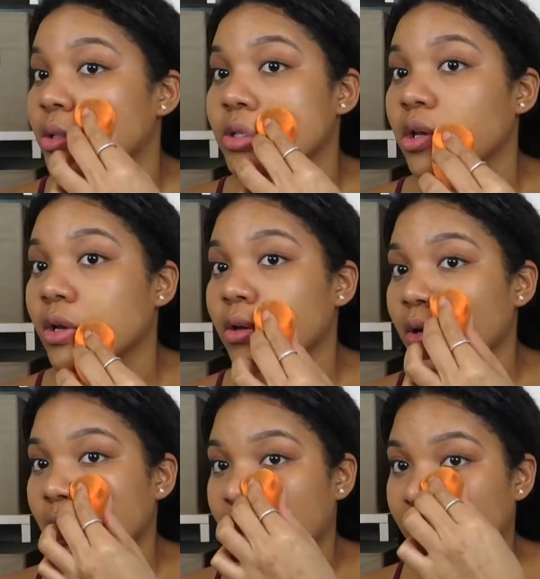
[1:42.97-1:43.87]

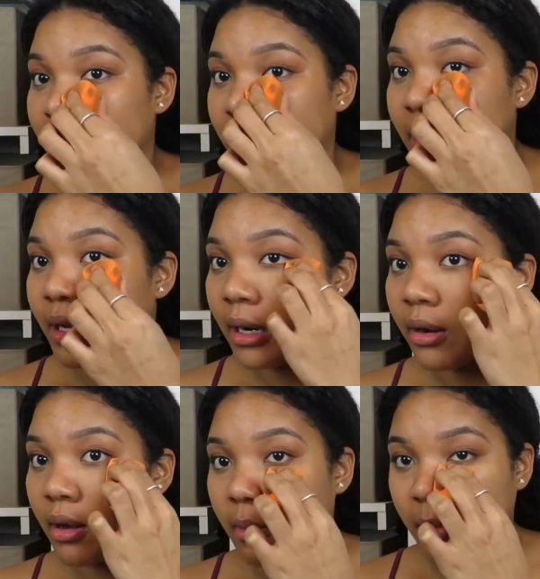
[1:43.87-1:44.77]
So I put my
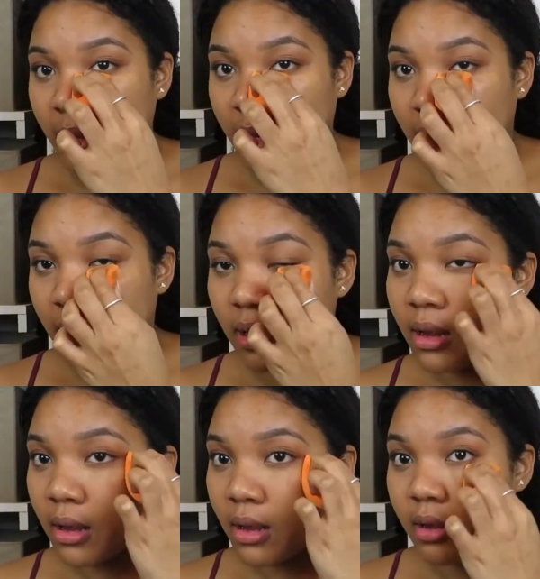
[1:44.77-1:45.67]
hair up. My
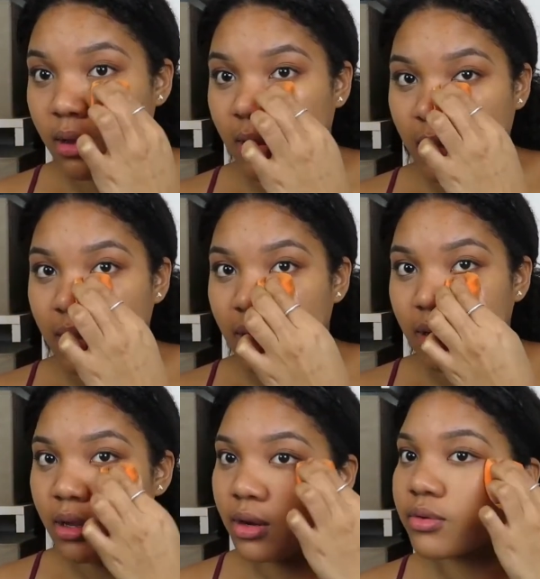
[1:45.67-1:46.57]

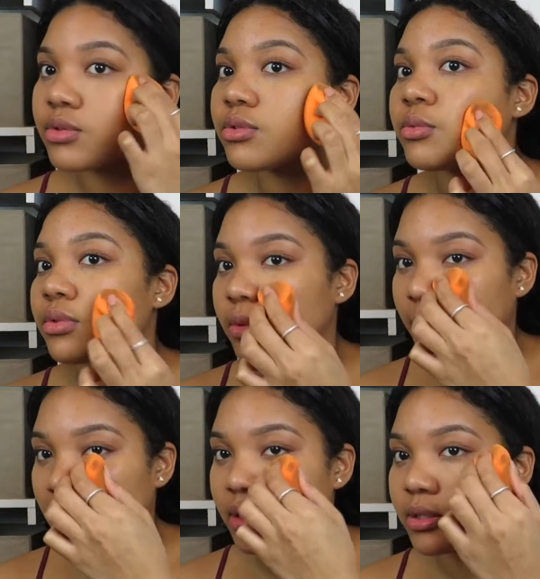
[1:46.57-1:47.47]
hair was doing
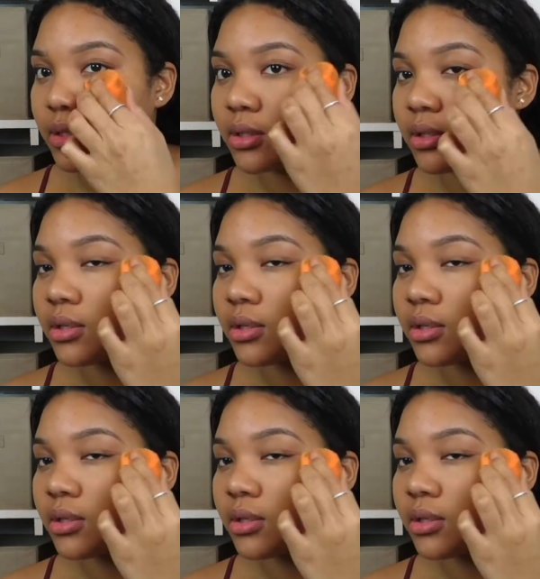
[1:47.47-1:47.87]
too much.